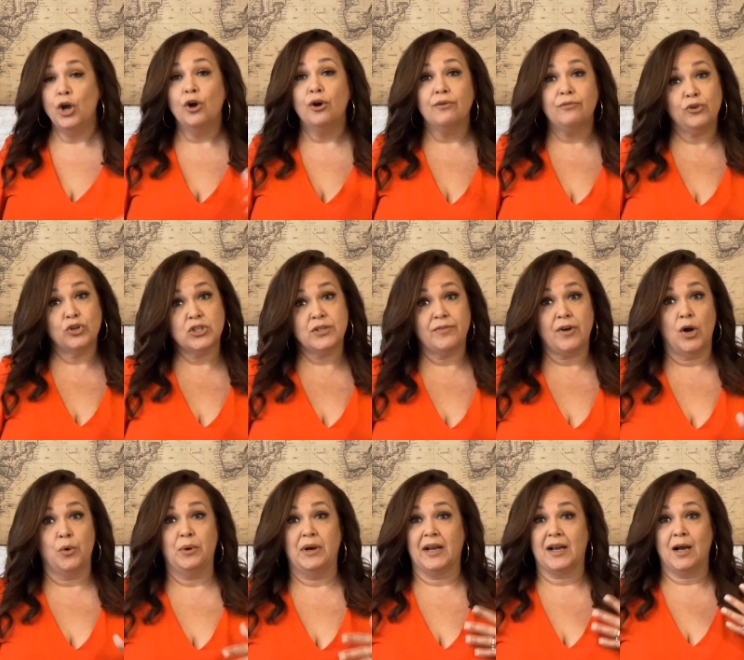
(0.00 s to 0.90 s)
First of
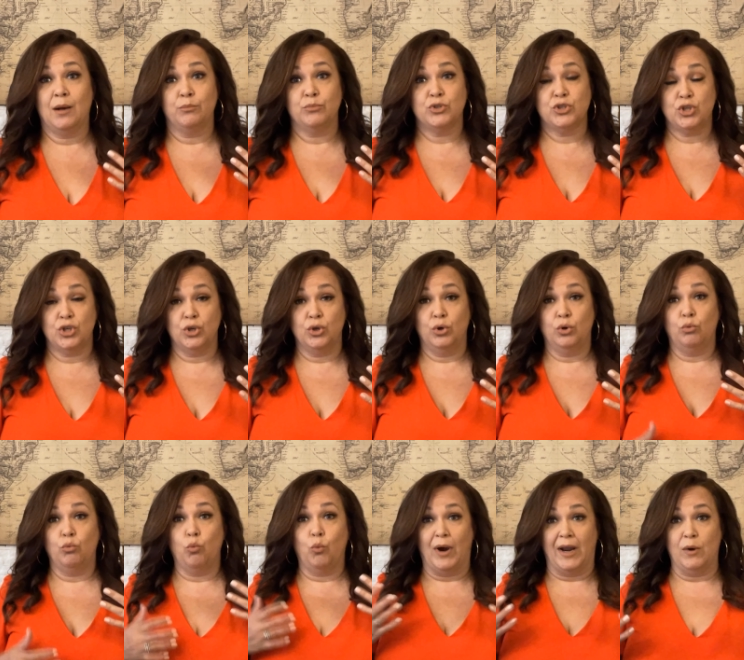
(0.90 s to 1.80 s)
all, when it comes to
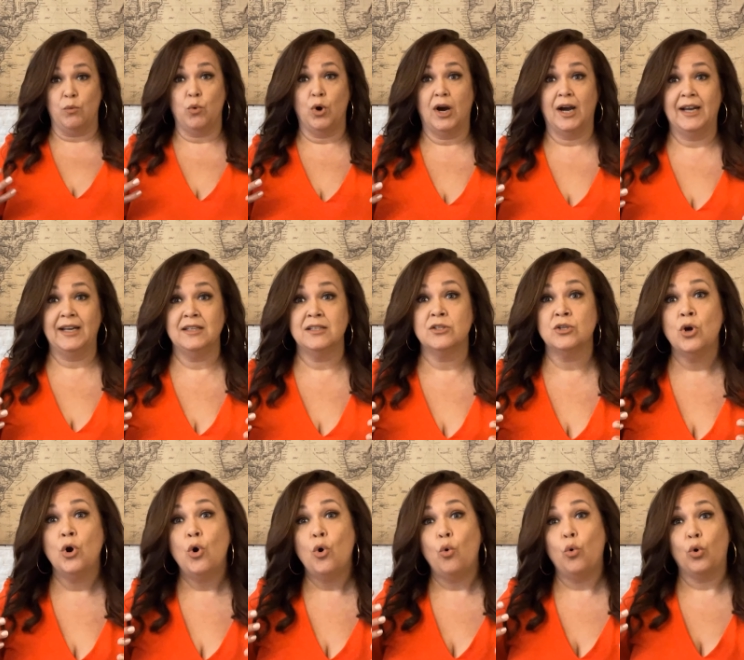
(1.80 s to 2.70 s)
white wines
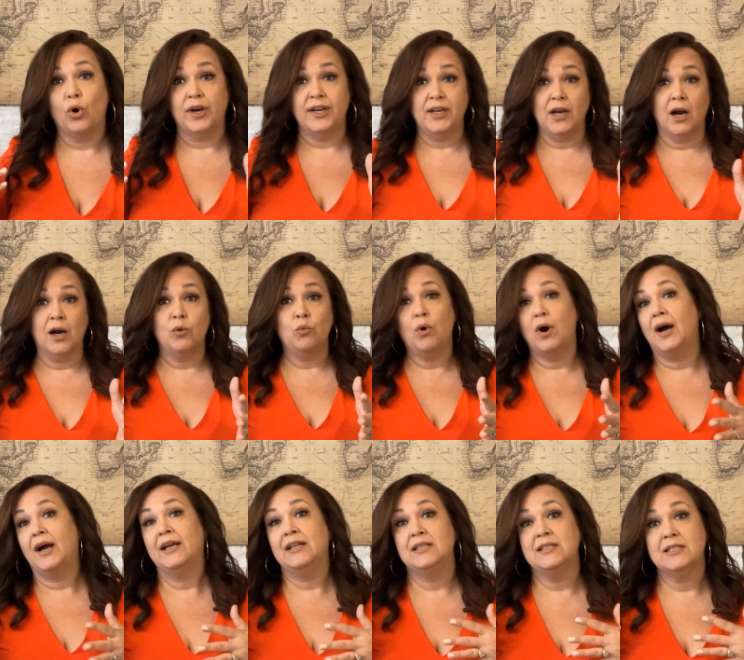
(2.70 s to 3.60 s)
or young
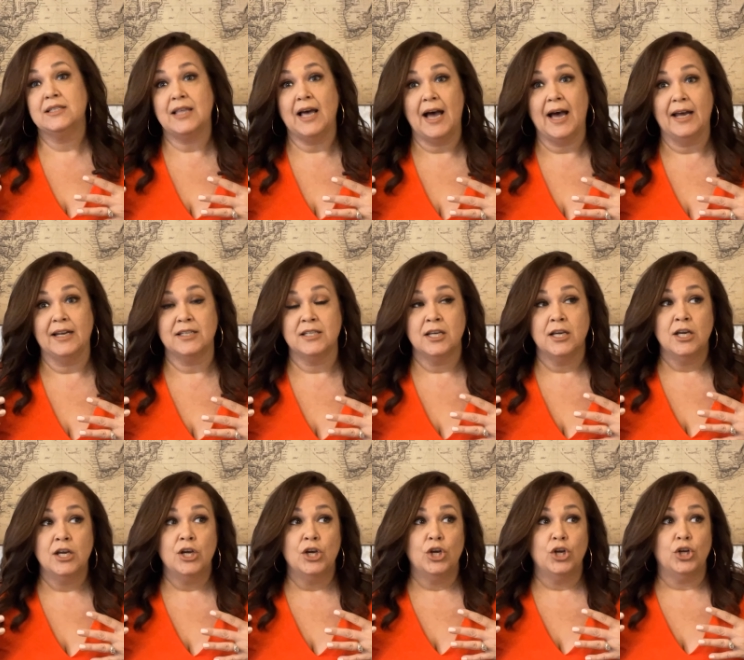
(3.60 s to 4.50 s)
wines that
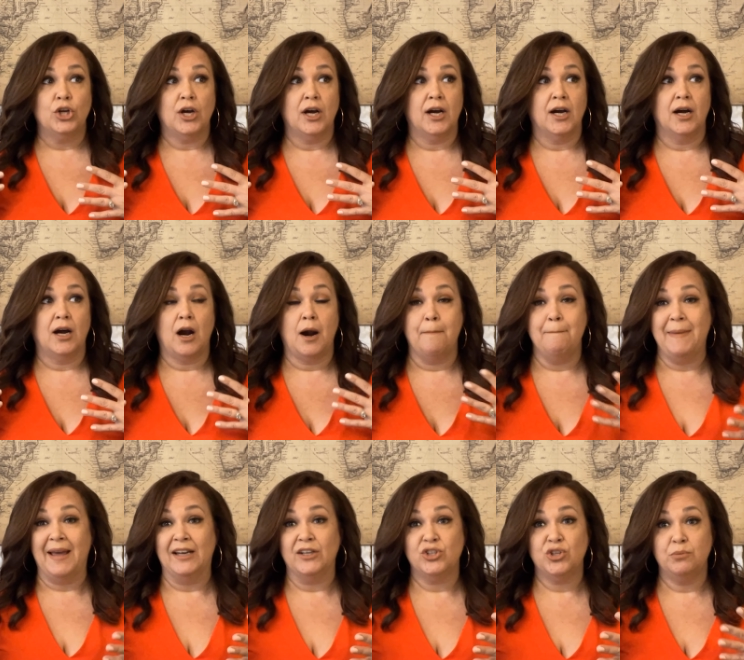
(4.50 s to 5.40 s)
are
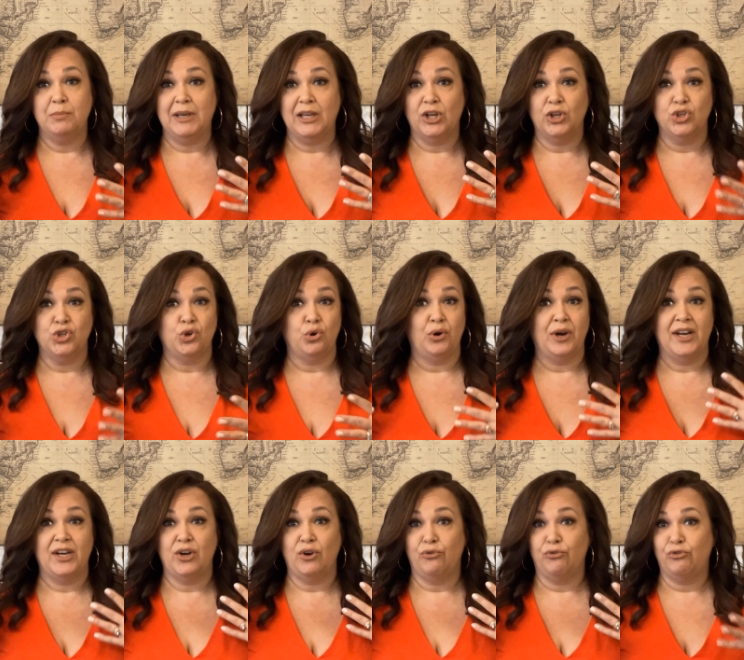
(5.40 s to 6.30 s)
meant to be
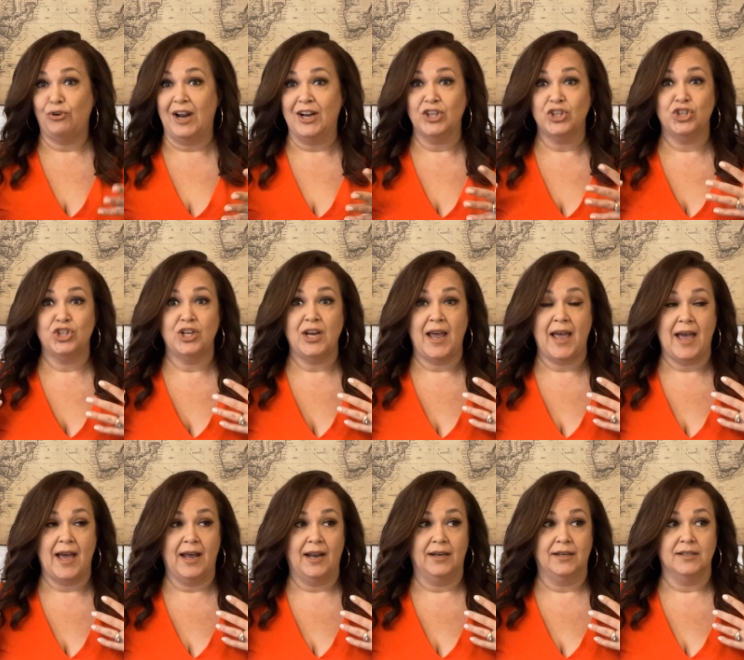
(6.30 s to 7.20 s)
enjoyed fresh
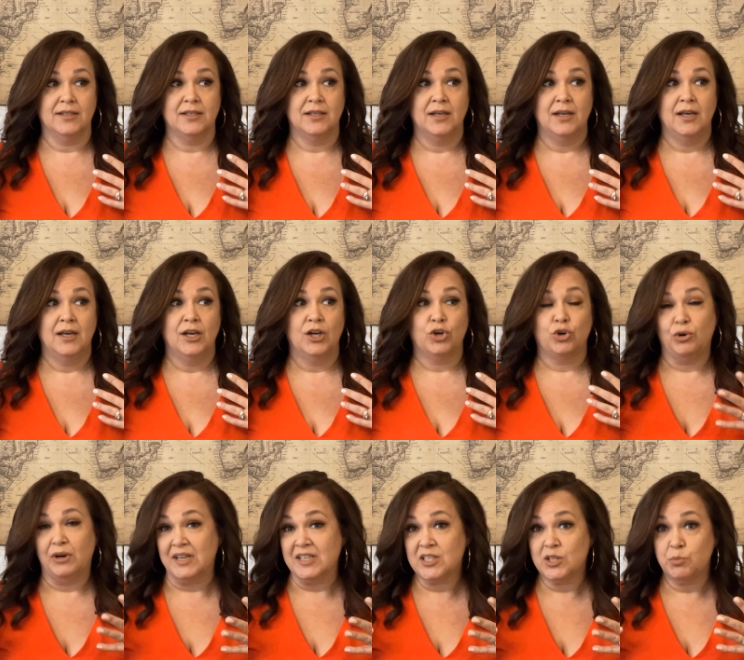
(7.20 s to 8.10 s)
and
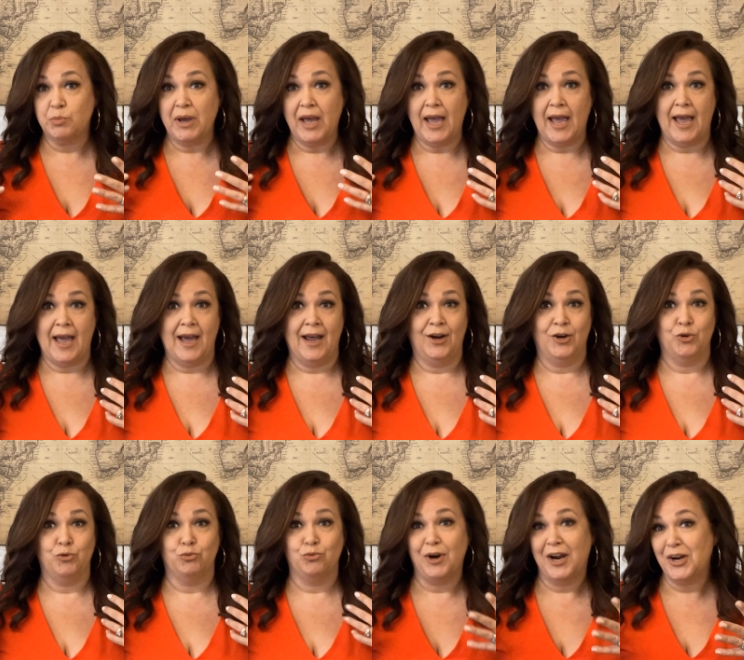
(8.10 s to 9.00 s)
crisp
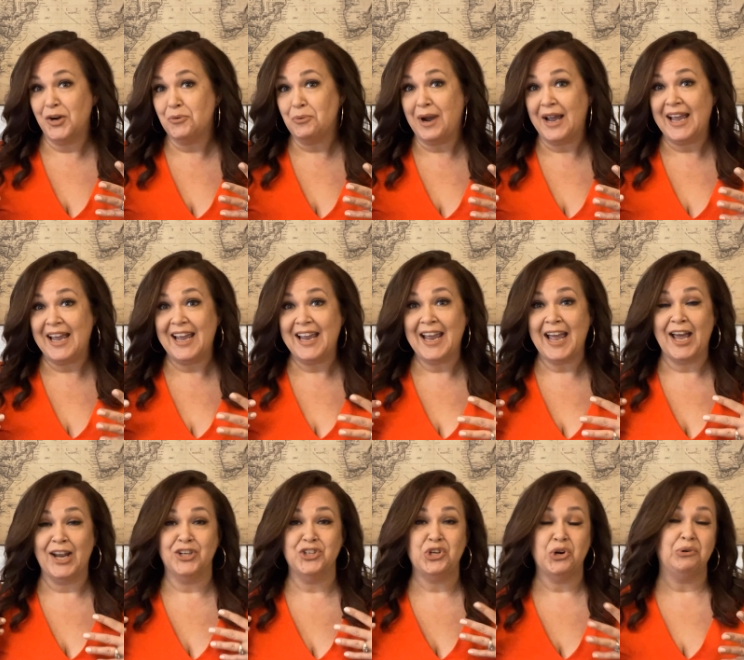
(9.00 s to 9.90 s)
and right away
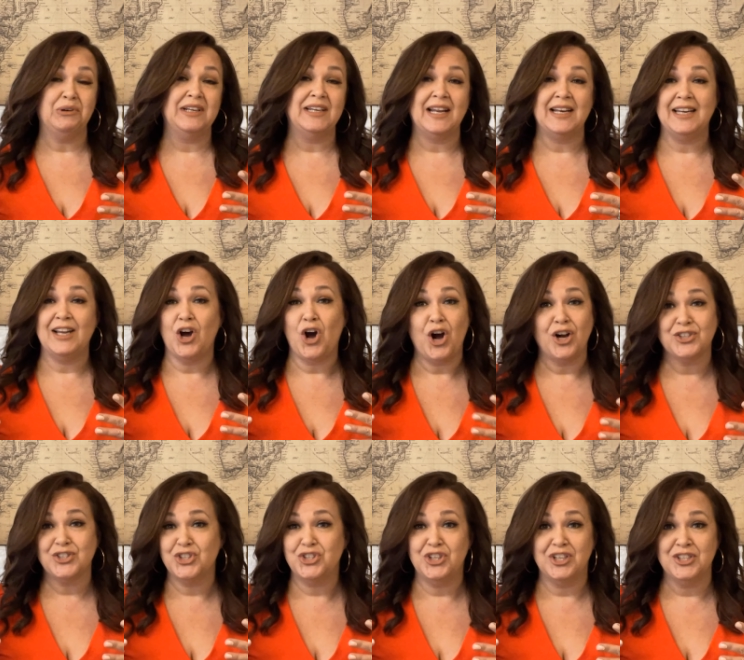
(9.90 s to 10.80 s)
and don't need any
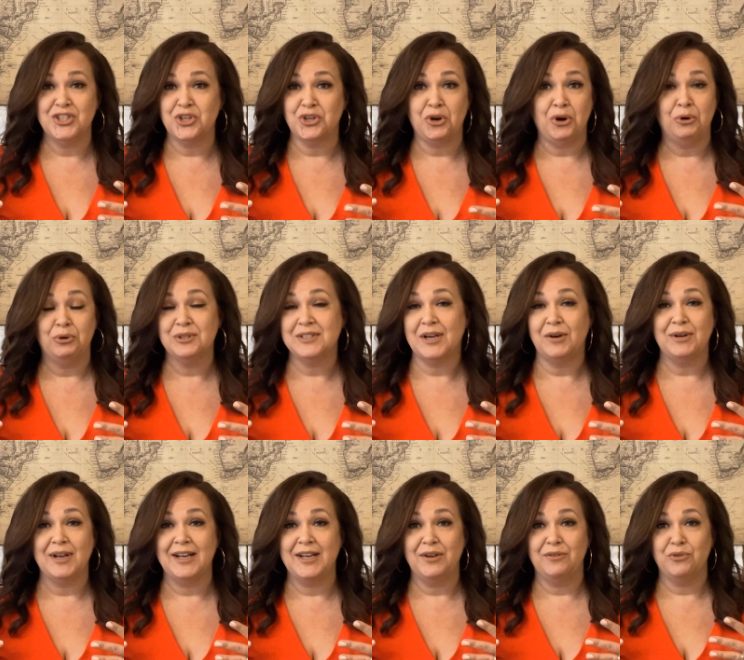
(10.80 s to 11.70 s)
oxygen to coax
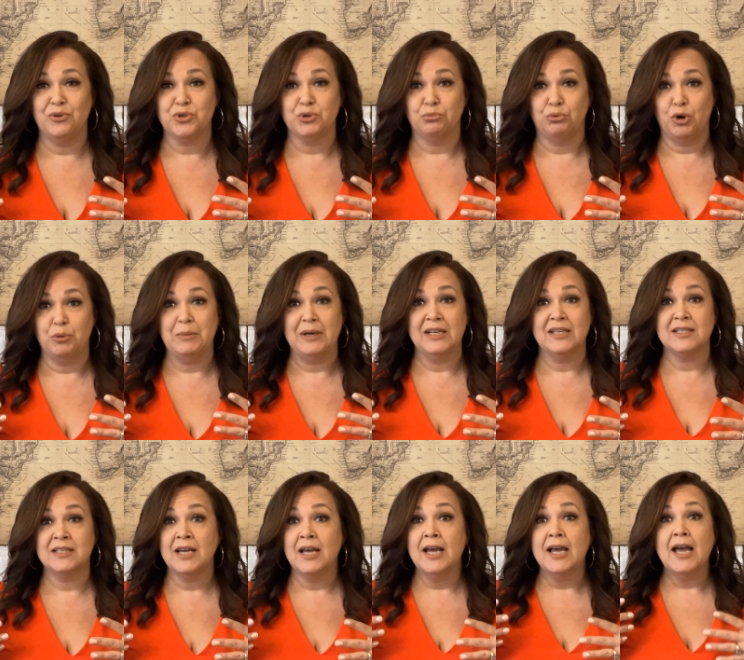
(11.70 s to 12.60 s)
out any of those
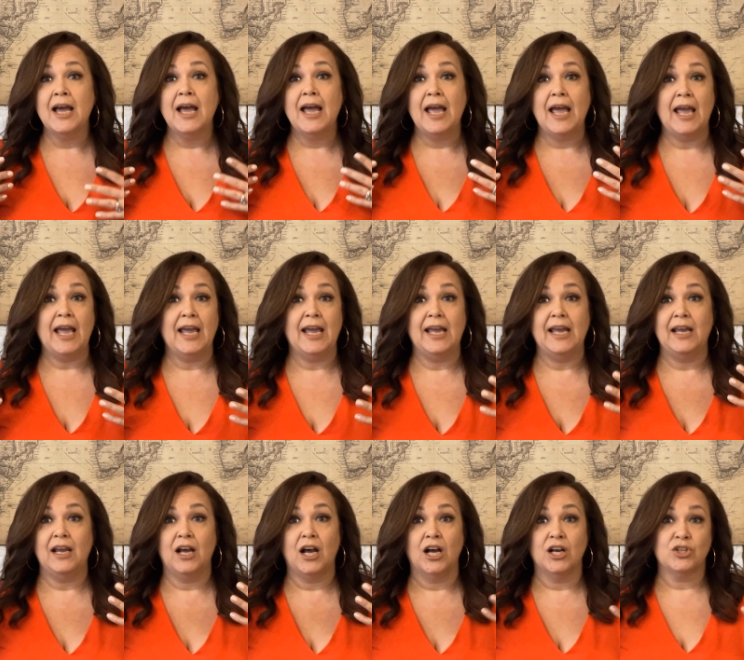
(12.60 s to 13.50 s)
aromas,
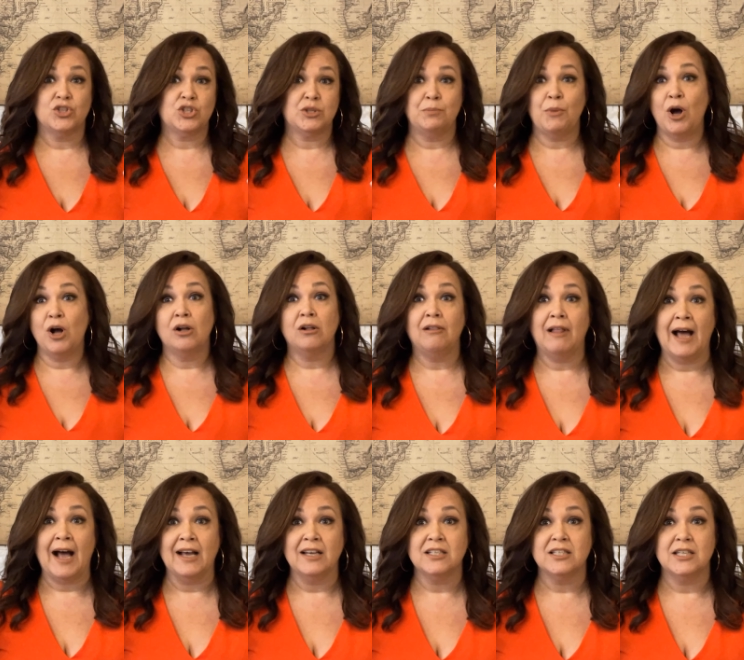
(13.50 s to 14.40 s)
a small
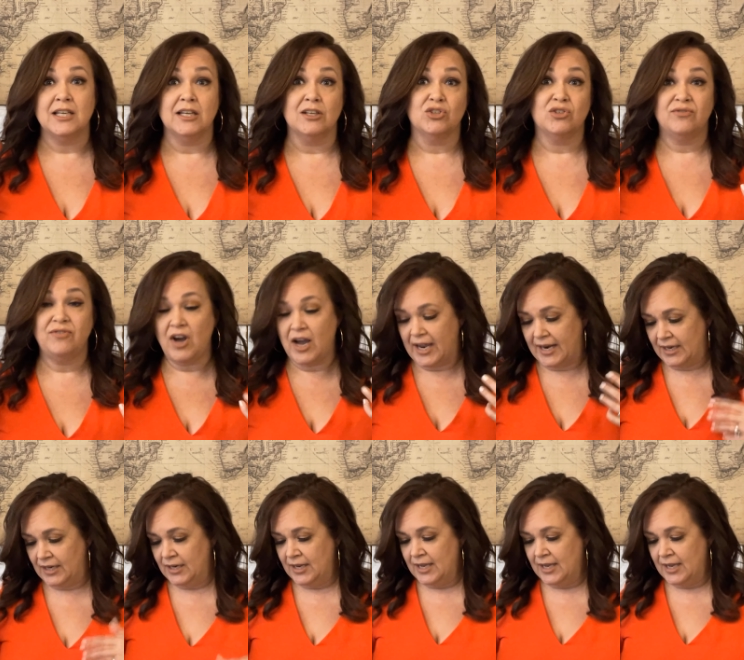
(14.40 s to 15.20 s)
glass is fine.